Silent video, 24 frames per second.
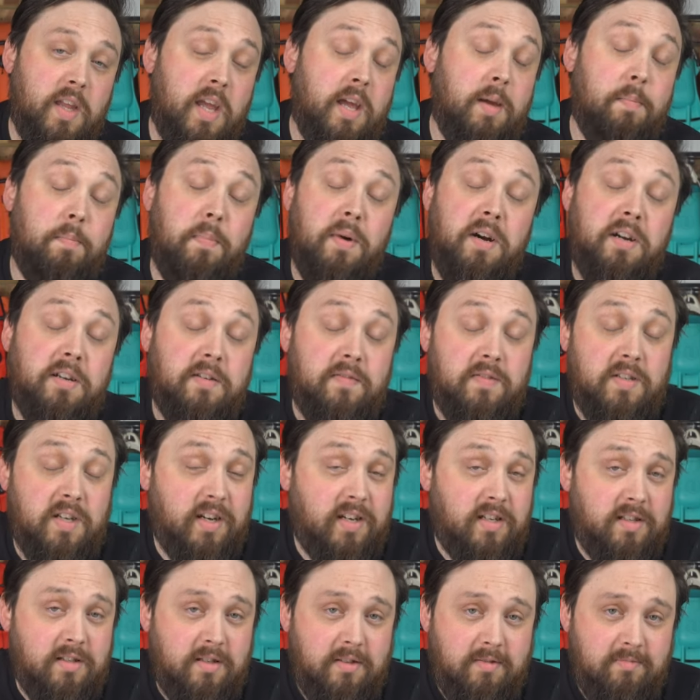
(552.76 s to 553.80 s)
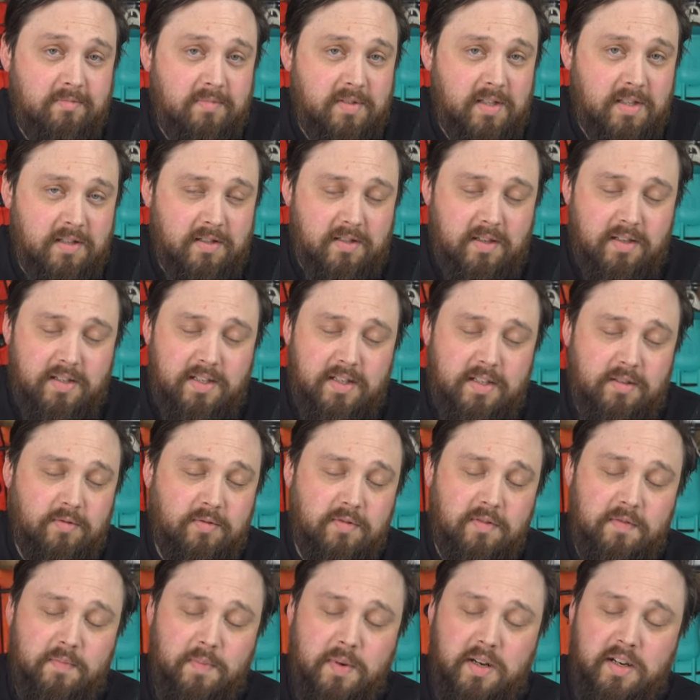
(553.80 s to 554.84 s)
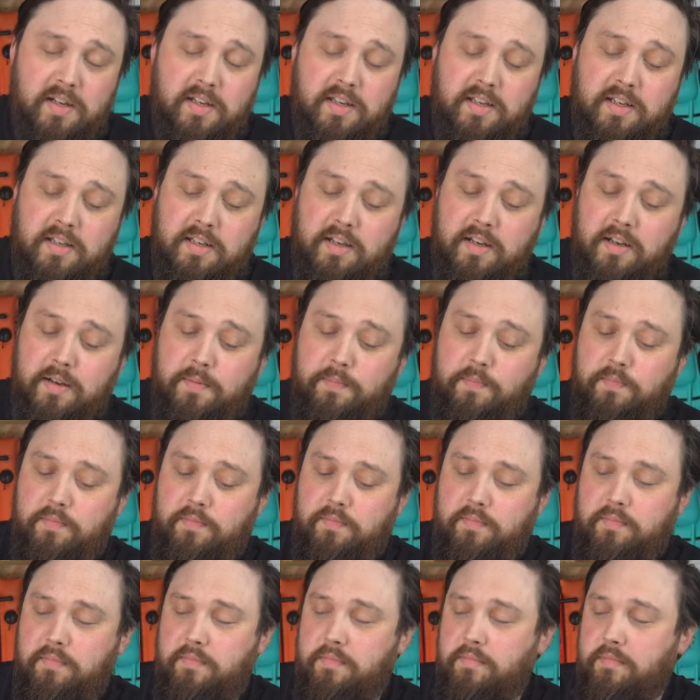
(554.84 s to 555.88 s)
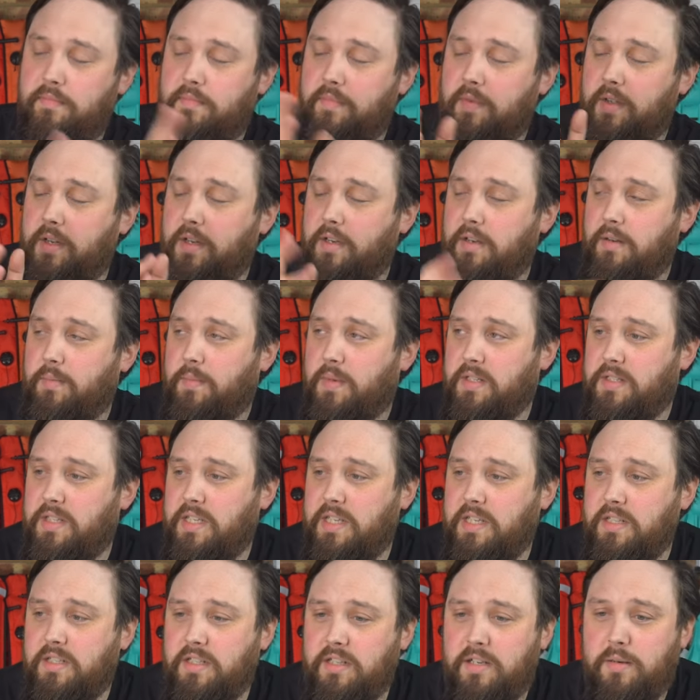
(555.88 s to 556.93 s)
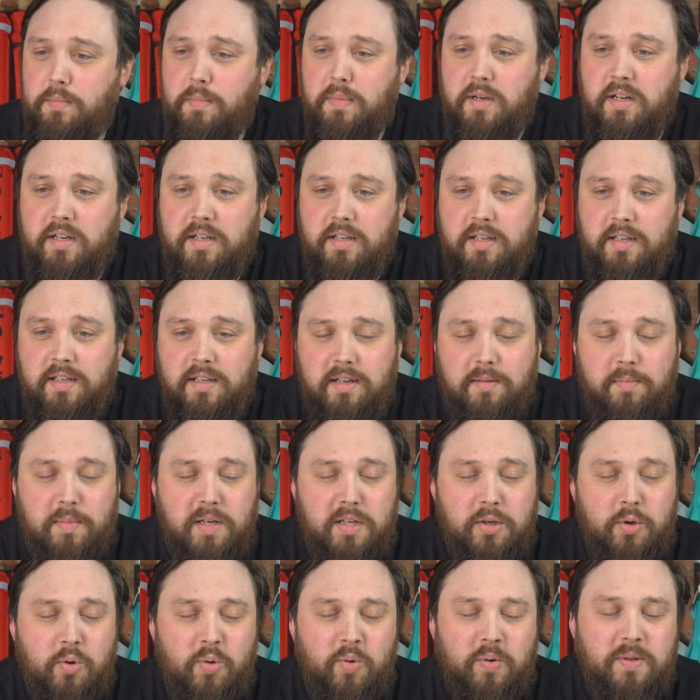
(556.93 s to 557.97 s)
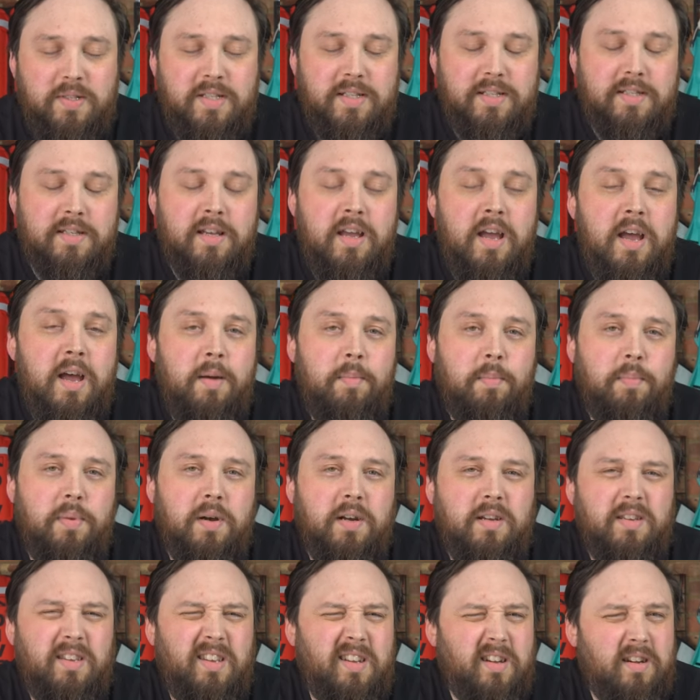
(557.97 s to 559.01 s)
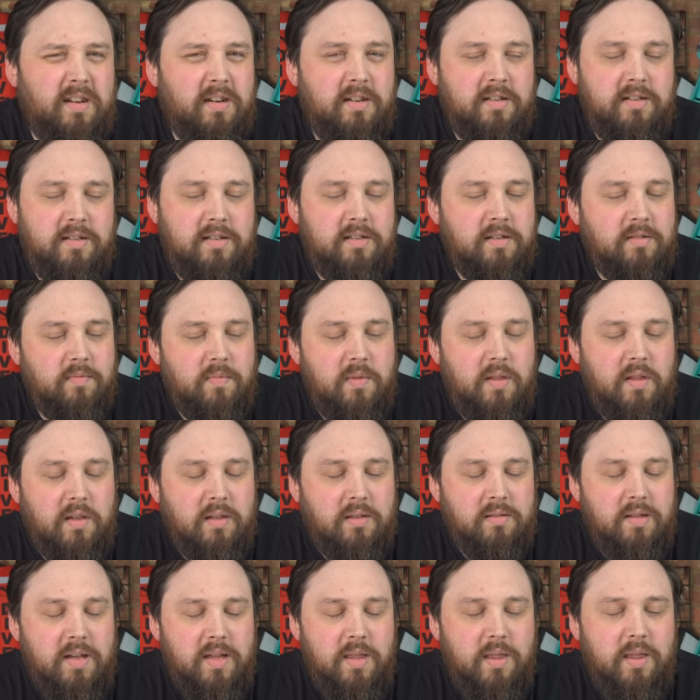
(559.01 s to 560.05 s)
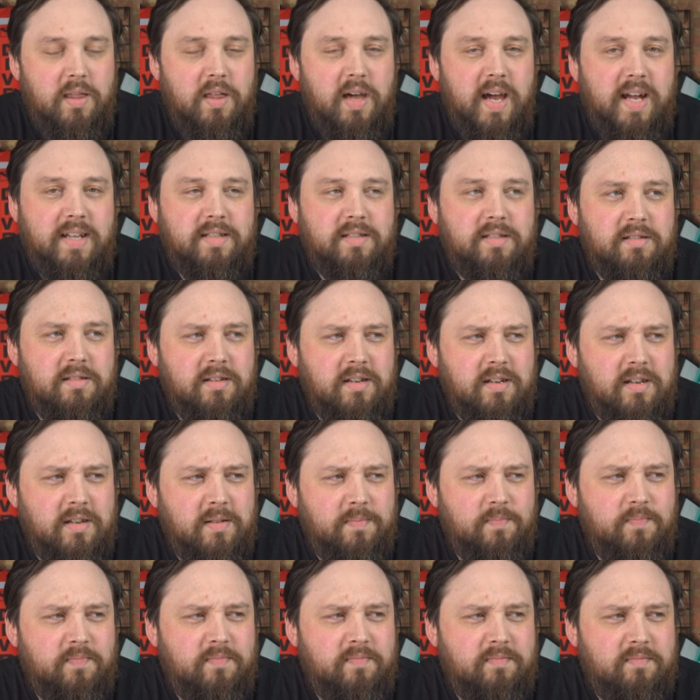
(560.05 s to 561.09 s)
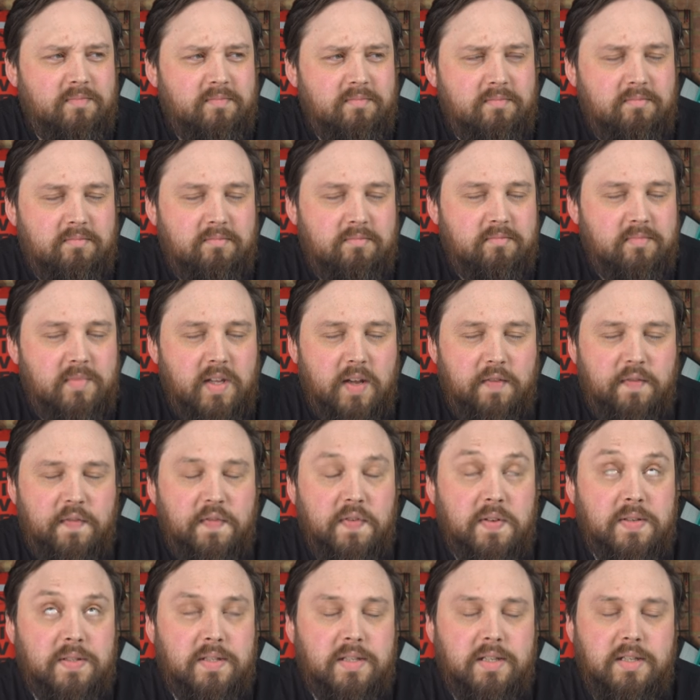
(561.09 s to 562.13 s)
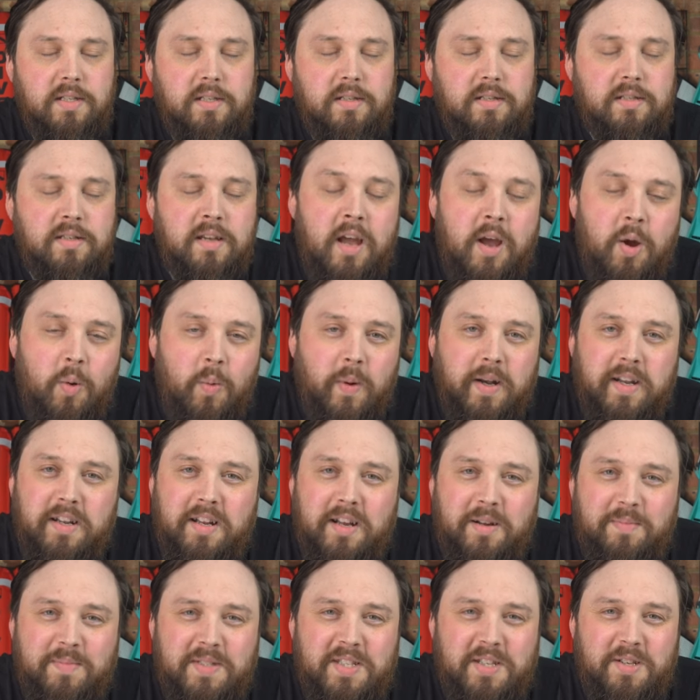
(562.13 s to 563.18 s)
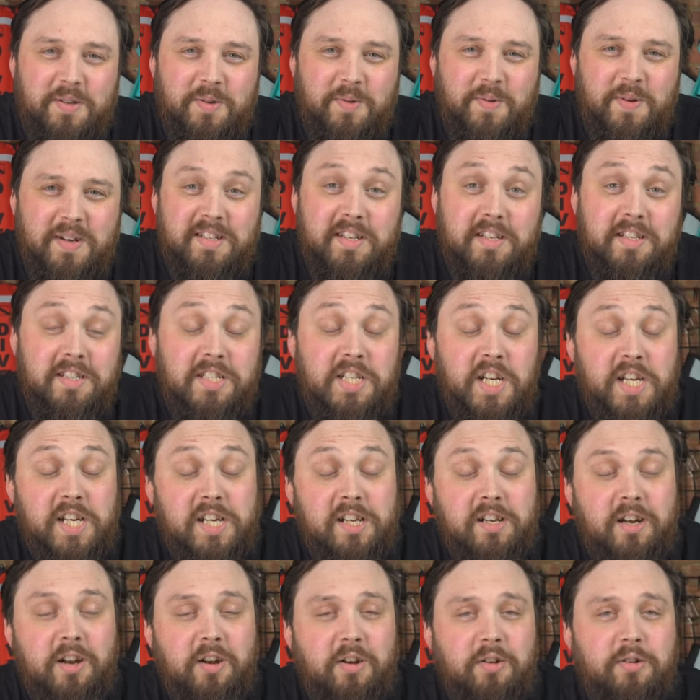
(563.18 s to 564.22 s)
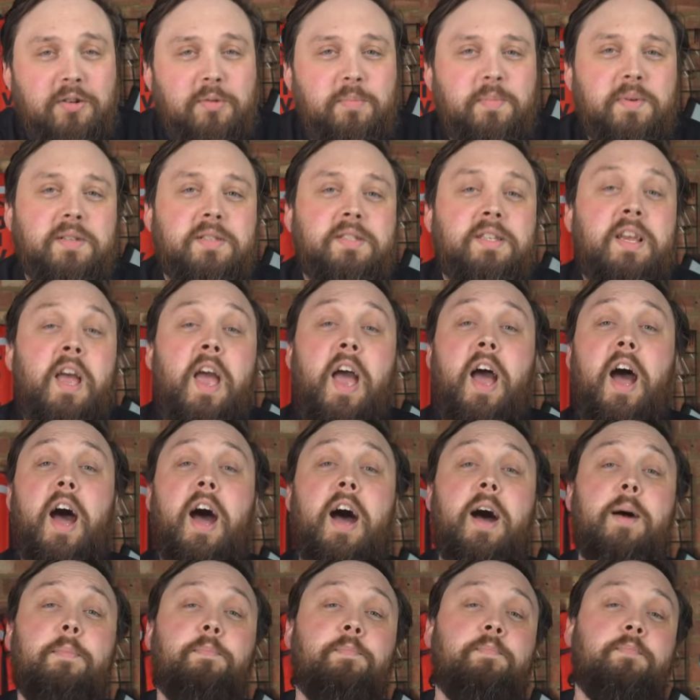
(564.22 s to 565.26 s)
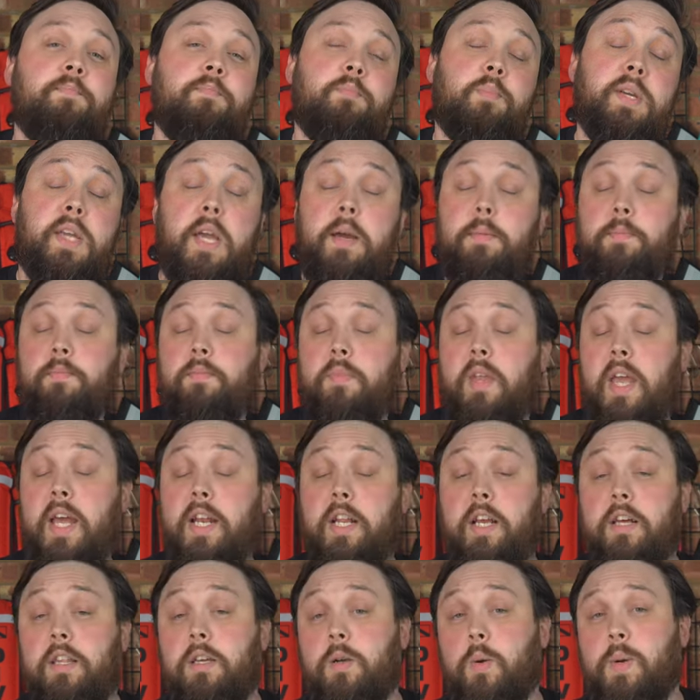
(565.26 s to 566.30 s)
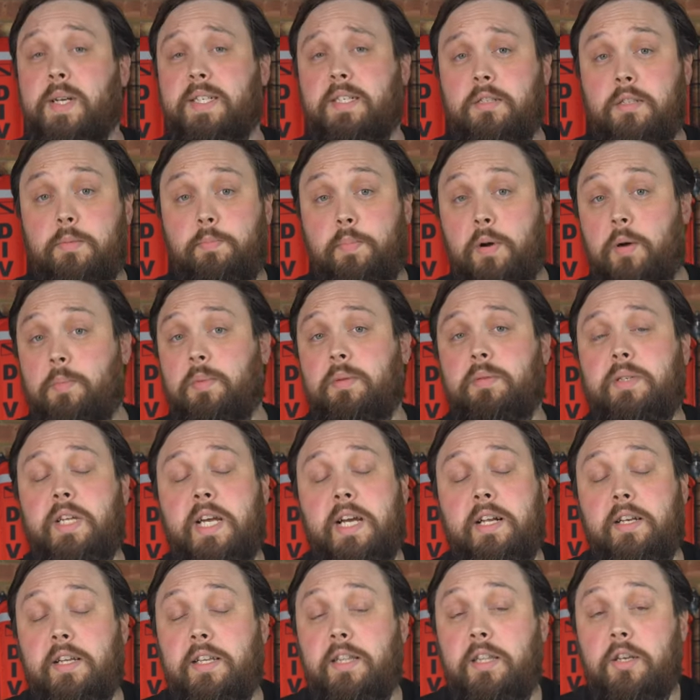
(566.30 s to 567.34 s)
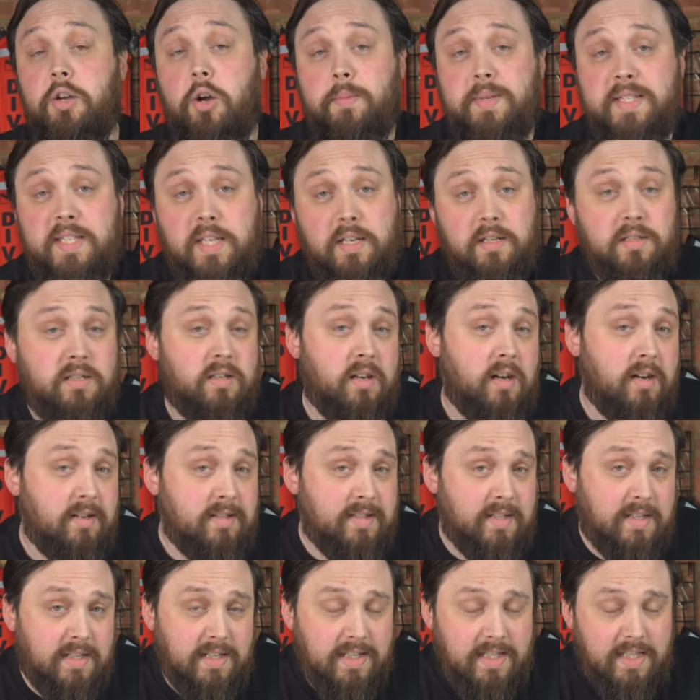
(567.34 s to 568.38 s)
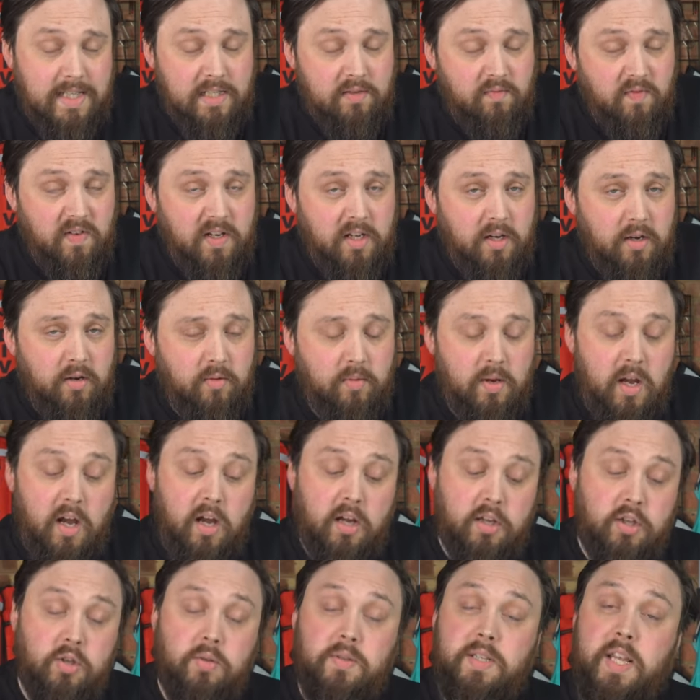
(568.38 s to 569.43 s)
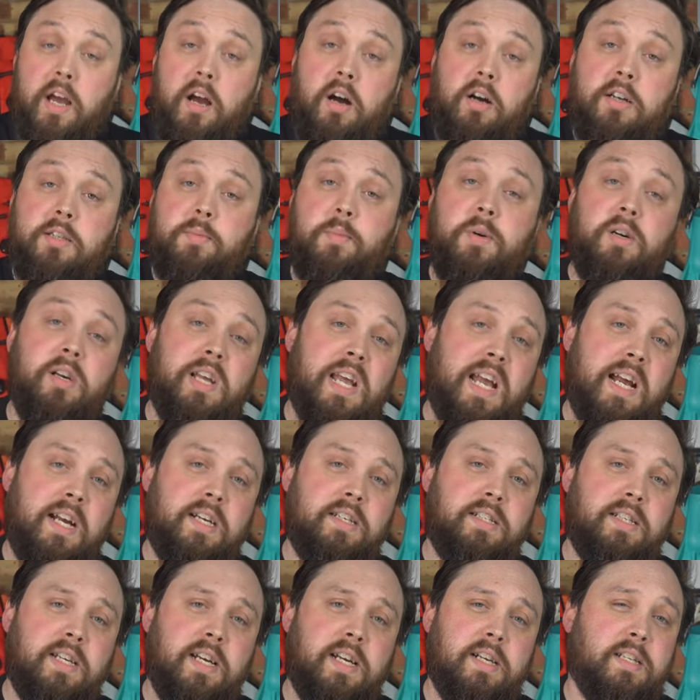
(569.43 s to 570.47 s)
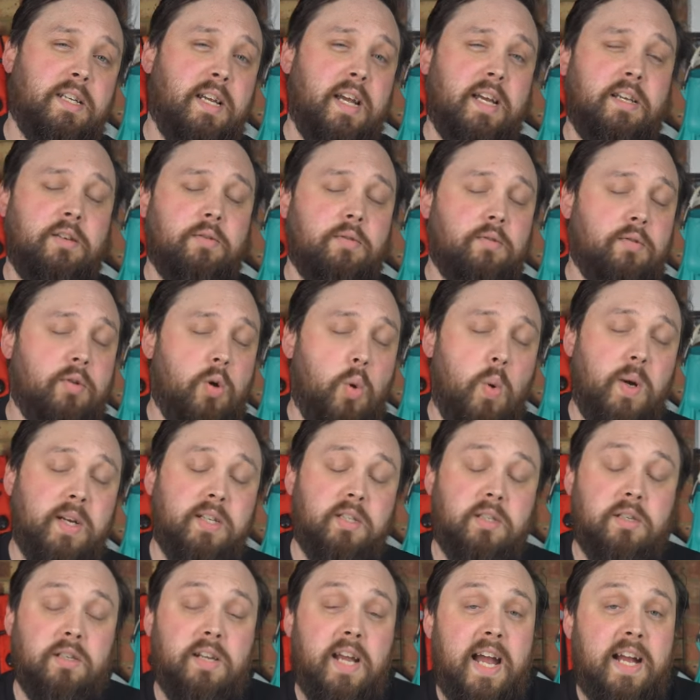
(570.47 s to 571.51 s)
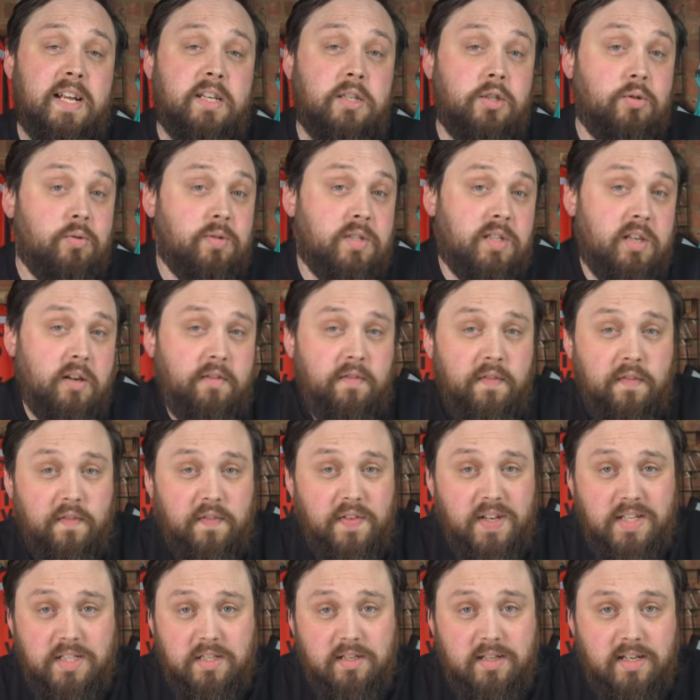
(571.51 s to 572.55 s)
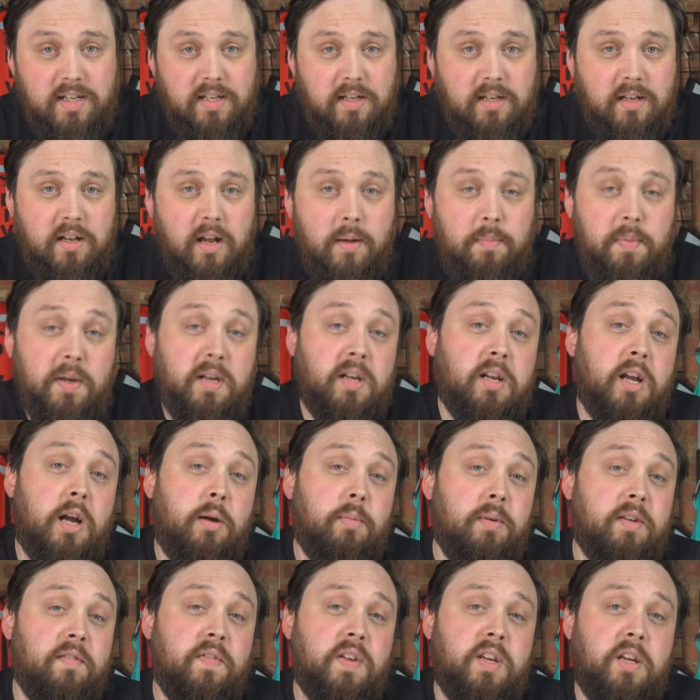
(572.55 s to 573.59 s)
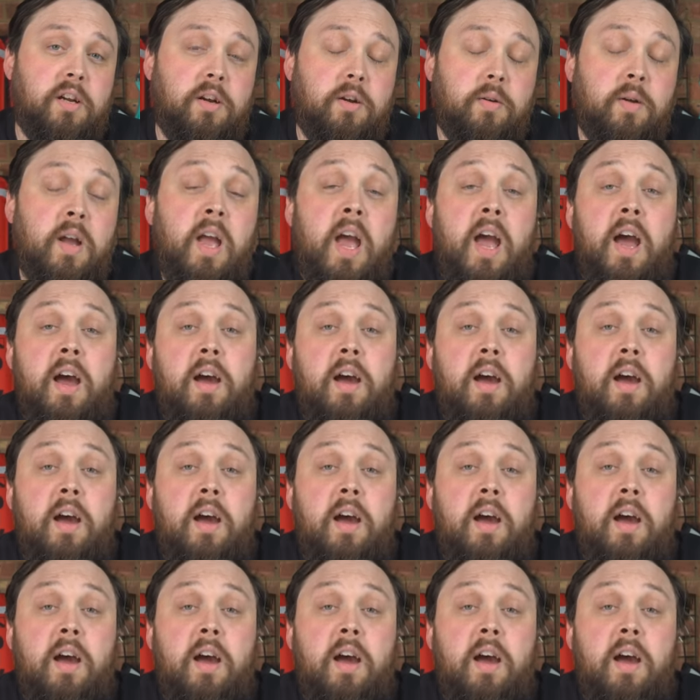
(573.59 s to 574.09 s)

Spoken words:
It might have changed since I did all of my my teaching and my courses, but yeah, I don't think they're that fastidious when it comes to checking logbooks. But yeah, any other questions, pop them down in the comment section underneath this video. Use that Ask Mark hashtag to get your question and yourself featured in an up and coming video.